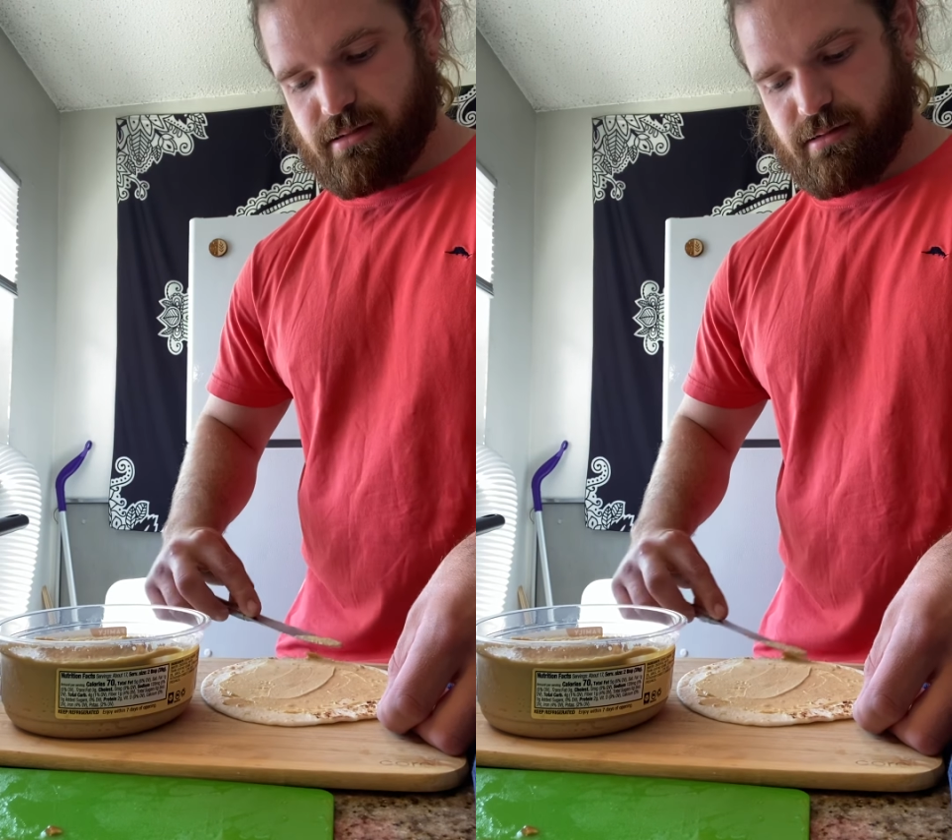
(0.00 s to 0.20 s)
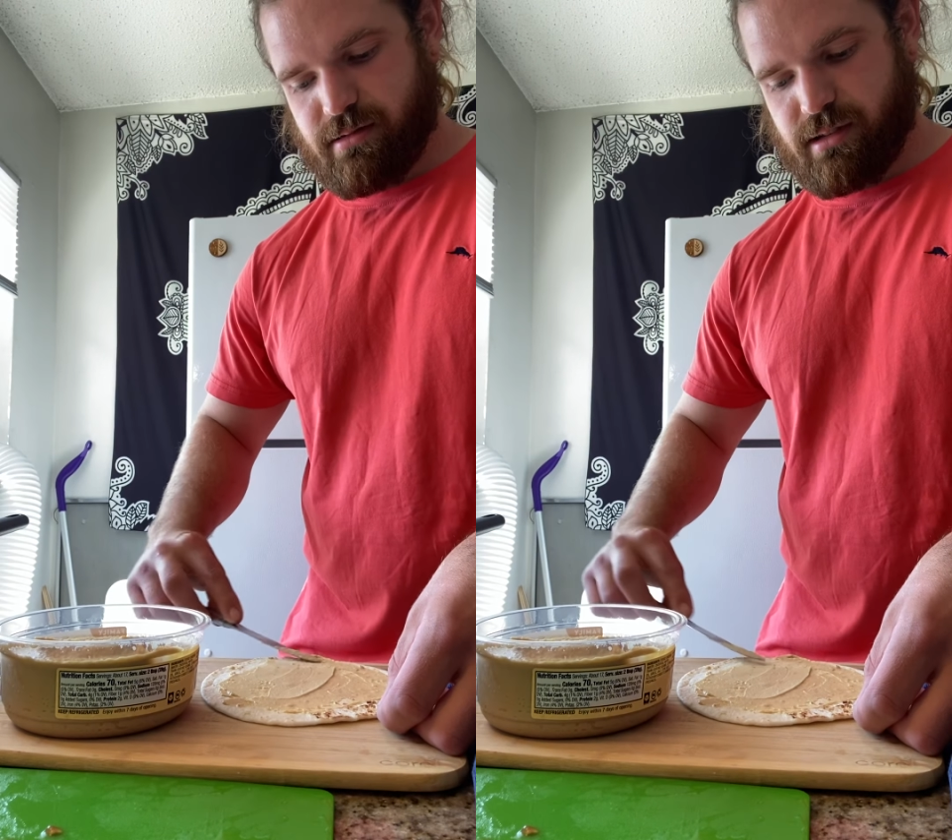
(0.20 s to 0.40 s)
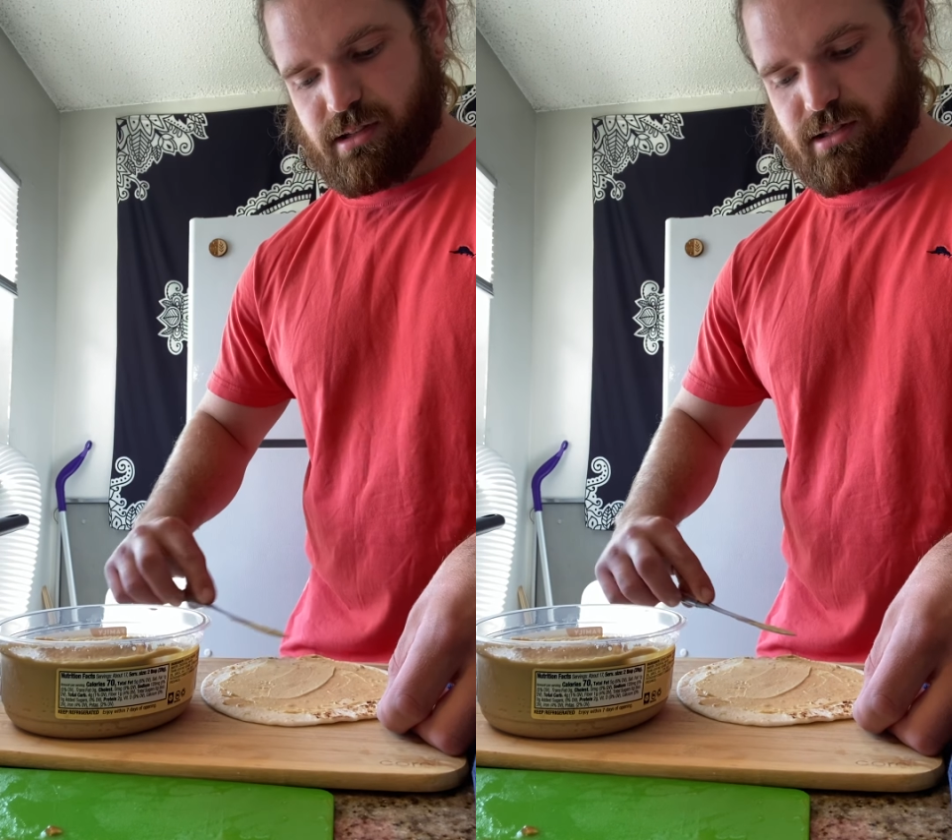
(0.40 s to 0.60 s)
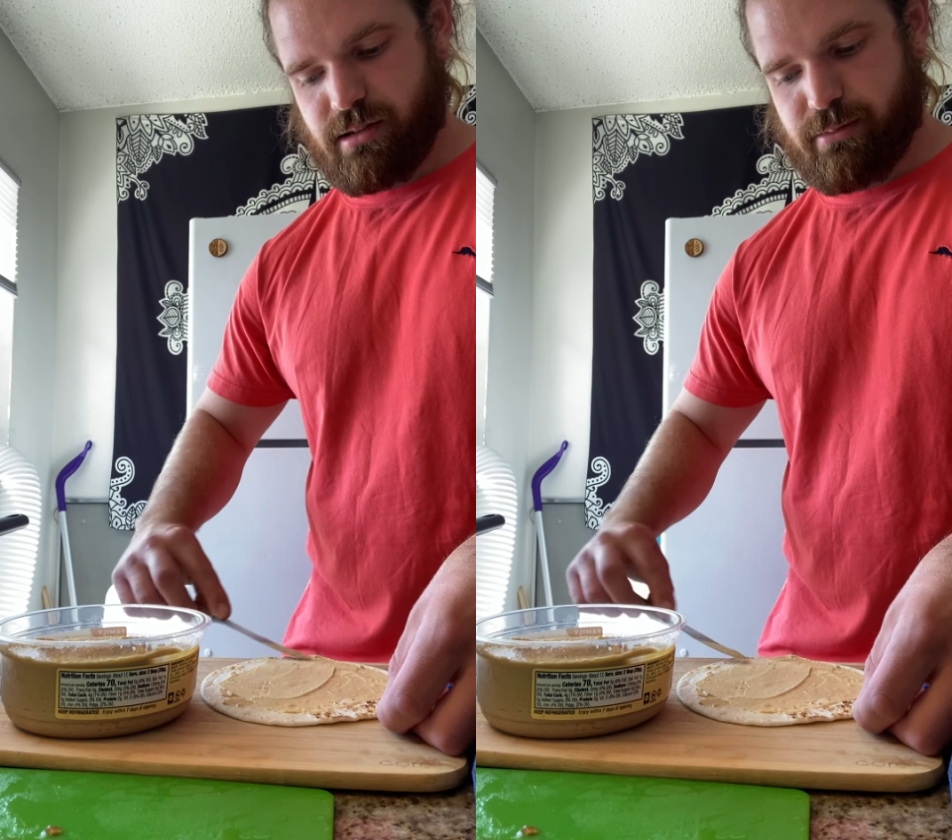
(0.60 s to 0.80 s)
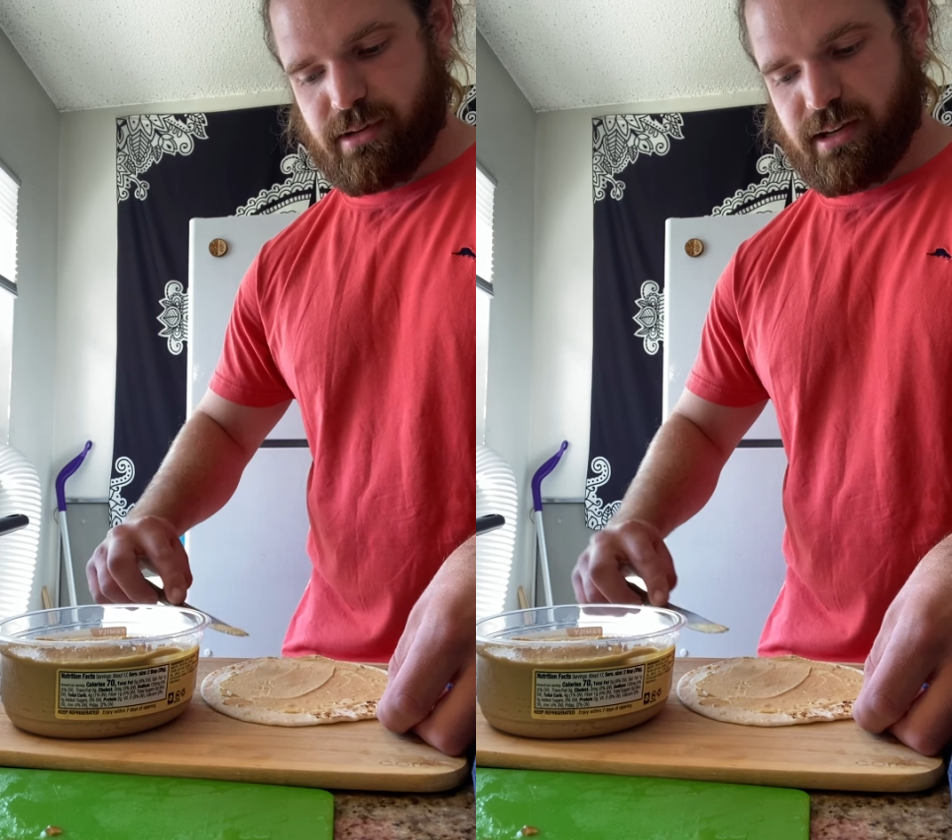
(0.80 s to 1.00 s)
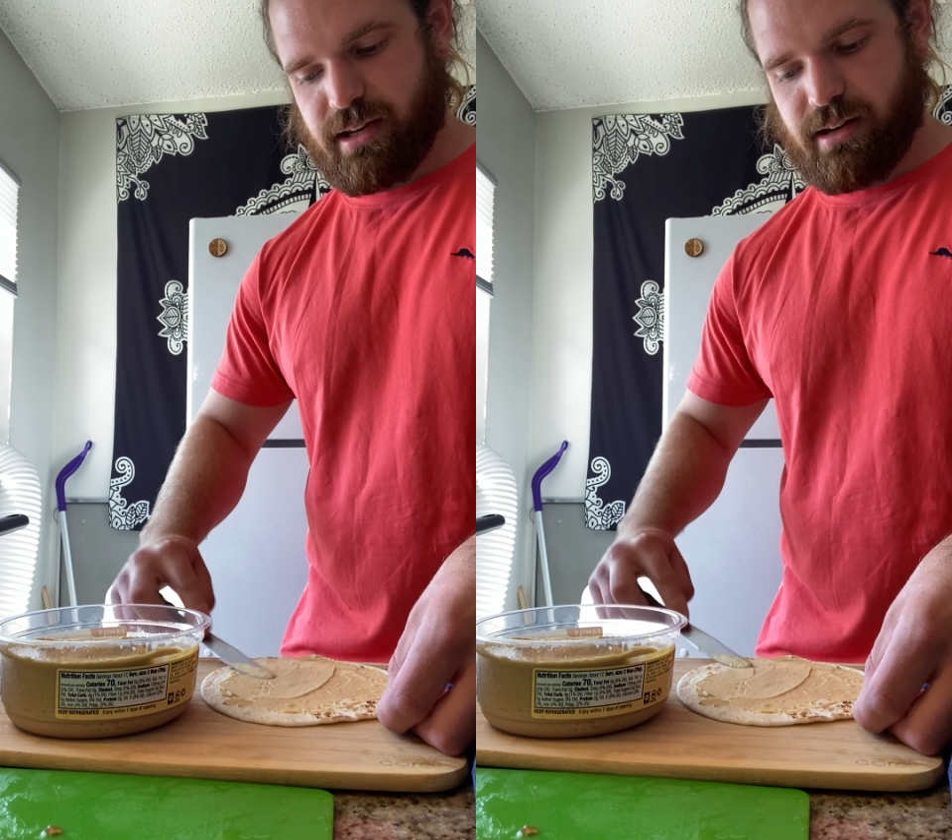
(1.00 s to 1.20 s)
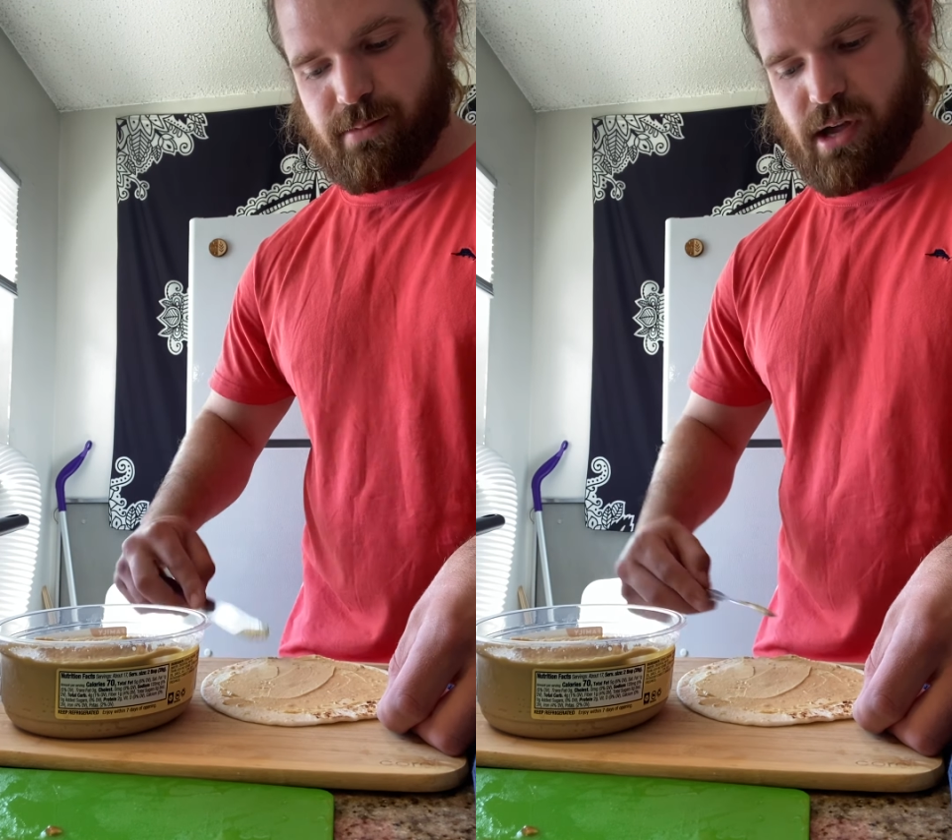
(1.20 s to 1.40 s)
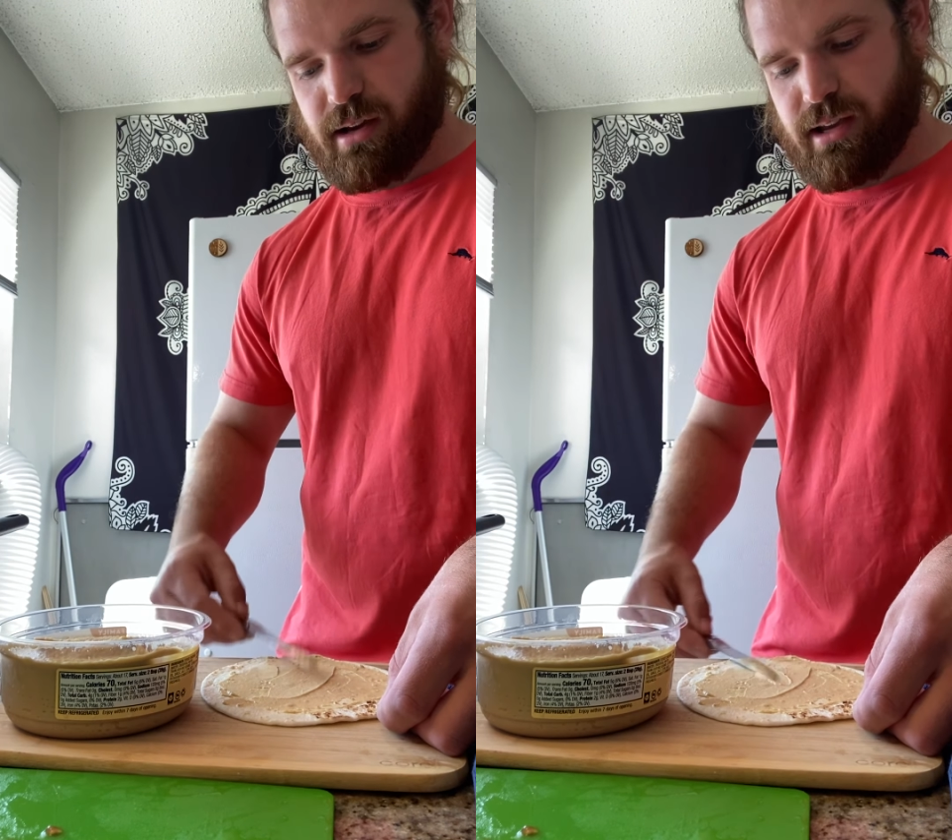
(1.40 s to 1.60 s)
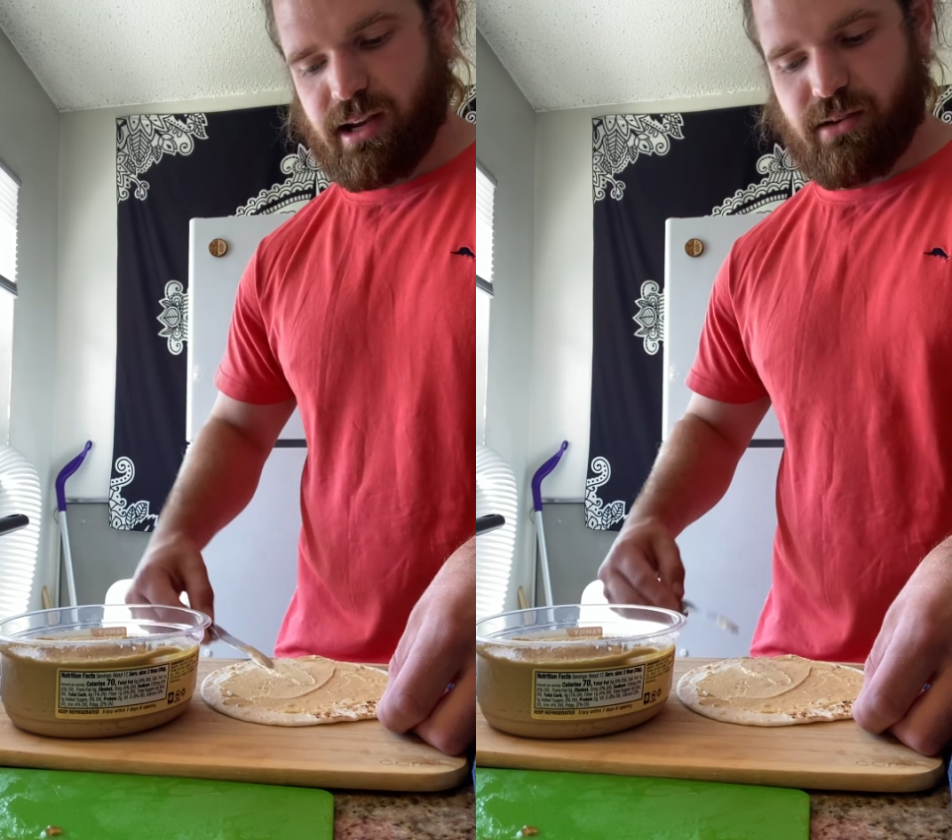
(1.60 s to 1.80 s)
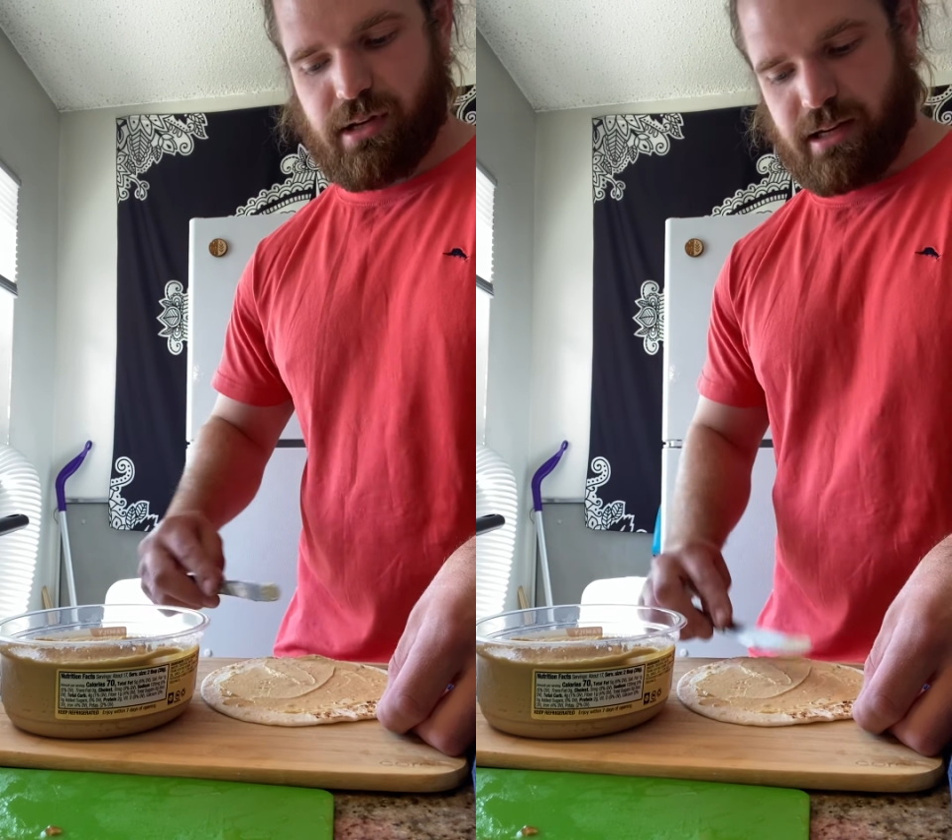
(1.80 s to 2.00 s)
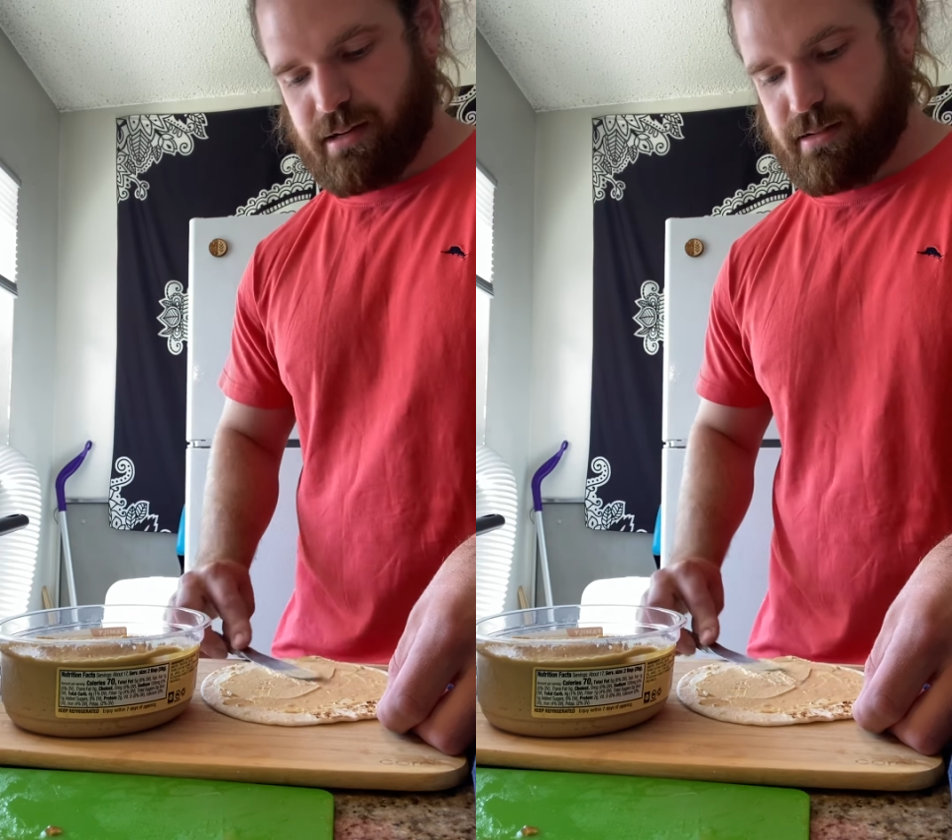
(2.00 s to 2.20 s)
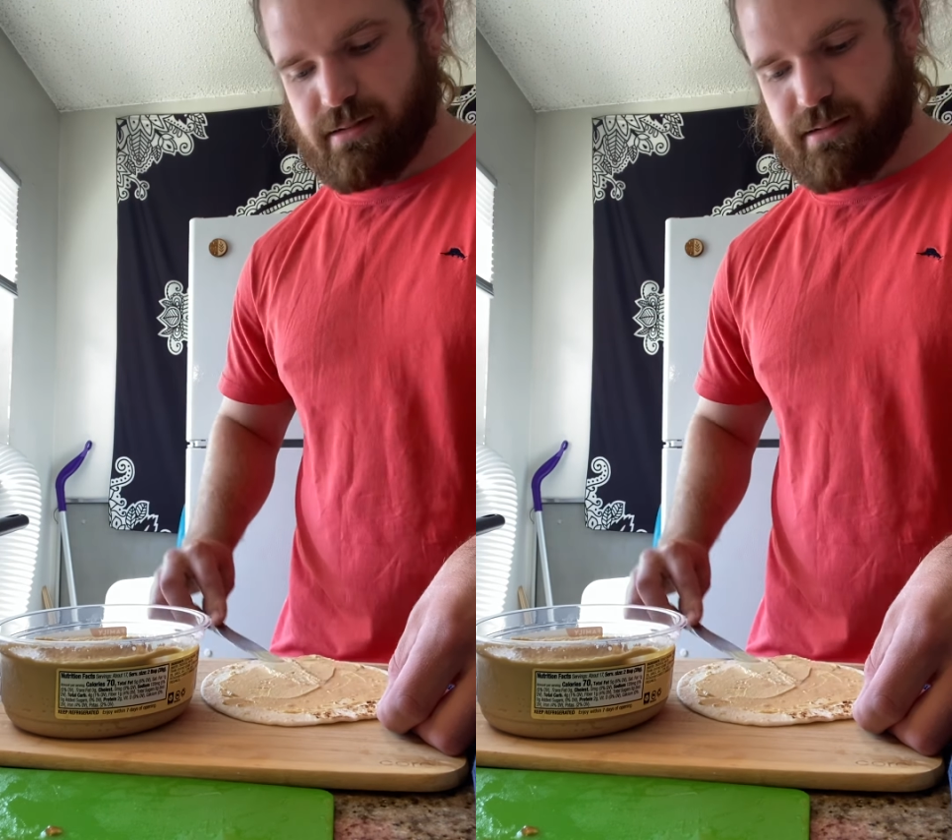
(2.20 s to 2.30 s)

dice it up. Again, I'm not counting